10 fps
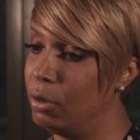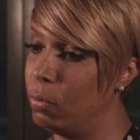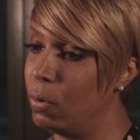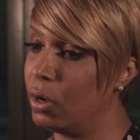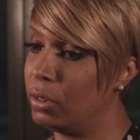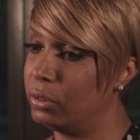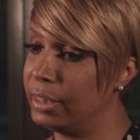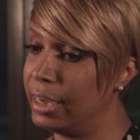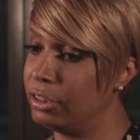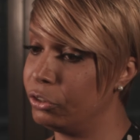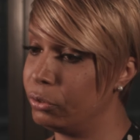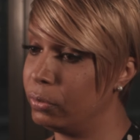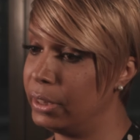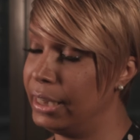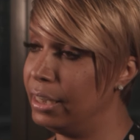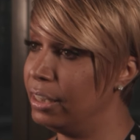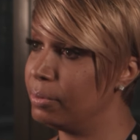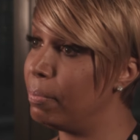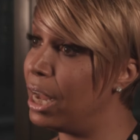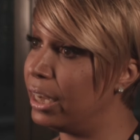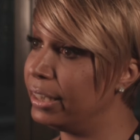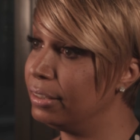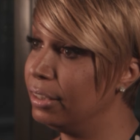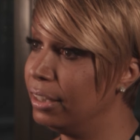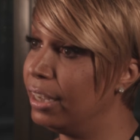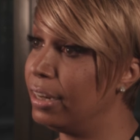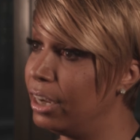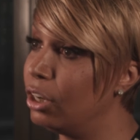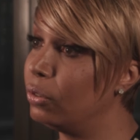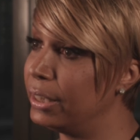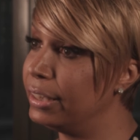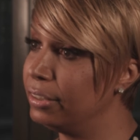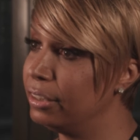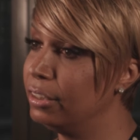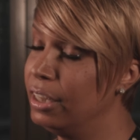a world that truly is mine and I own it.